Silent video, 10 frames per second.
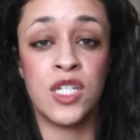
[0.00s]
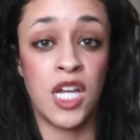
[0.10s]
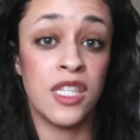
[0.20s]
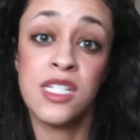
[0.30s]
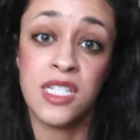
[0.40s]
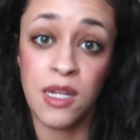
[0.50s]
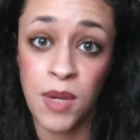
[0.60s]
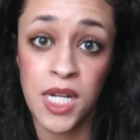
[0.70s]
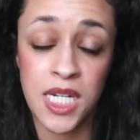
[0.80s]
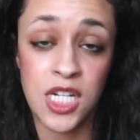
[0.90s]
done this deep
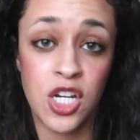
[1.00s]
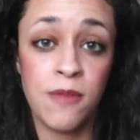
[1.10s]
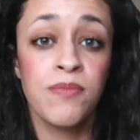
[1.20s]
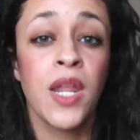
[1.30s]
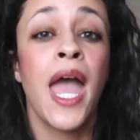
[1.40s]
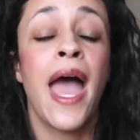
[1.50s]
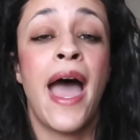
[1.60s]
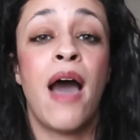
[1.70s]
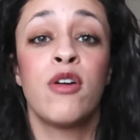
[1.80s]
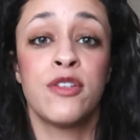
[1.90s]
meditation,
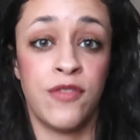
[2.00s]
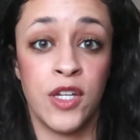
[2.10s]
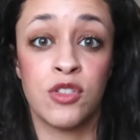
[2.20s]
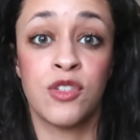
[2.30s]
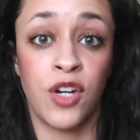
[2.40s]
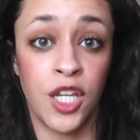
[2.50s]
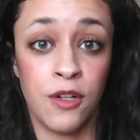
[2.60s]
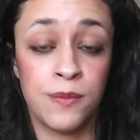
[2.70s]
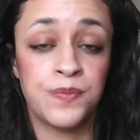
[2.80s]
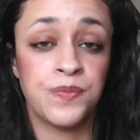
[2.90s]
how it feels for you.